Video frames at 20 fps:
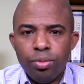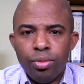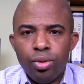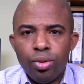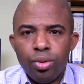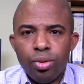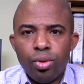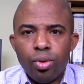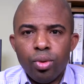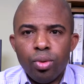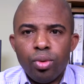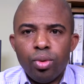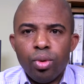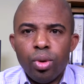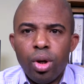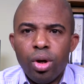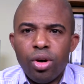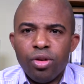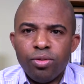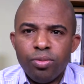to, to, to, a
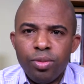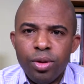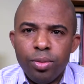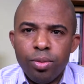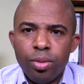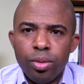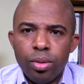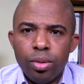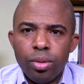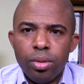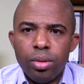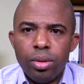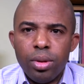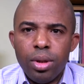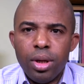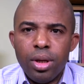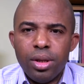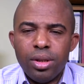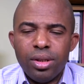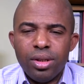lot of people,
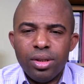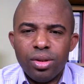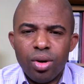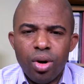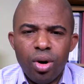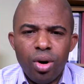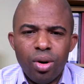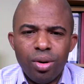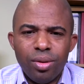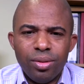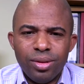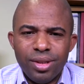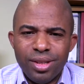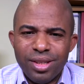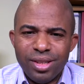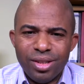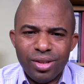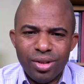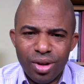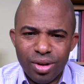it is all
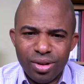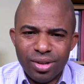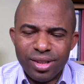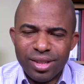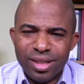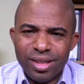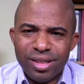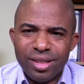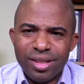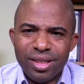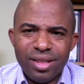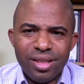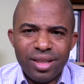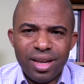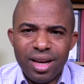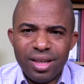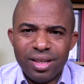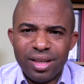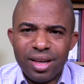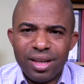this nonsense. These
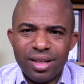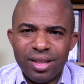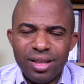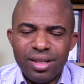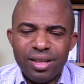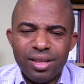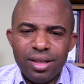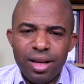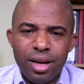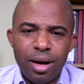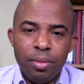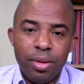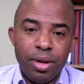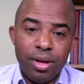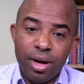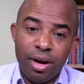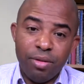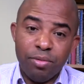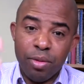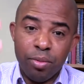guys are this. I mean,
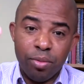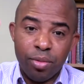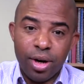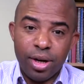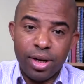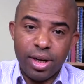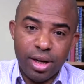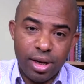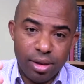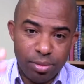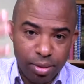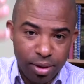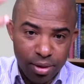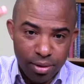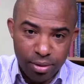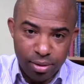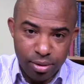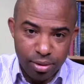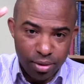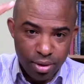I've been branded as
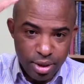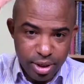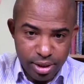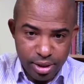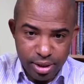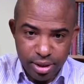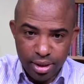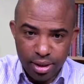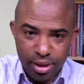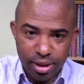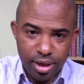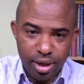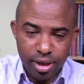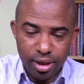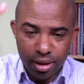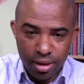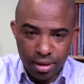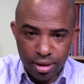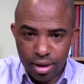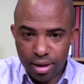being crazy,
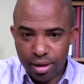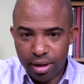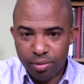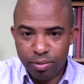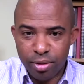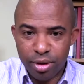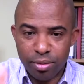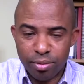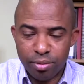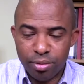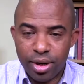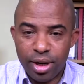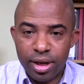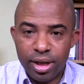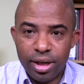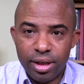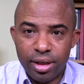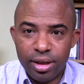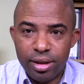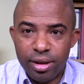and, and I've been
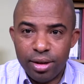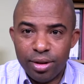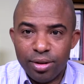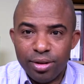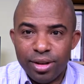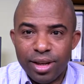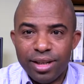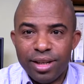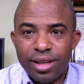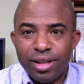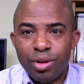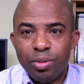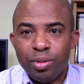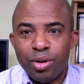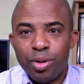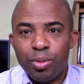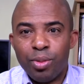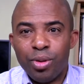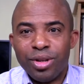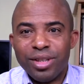branded, you know, that they should be
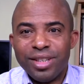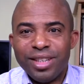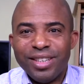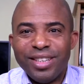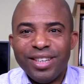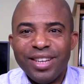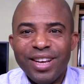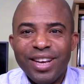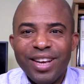reported,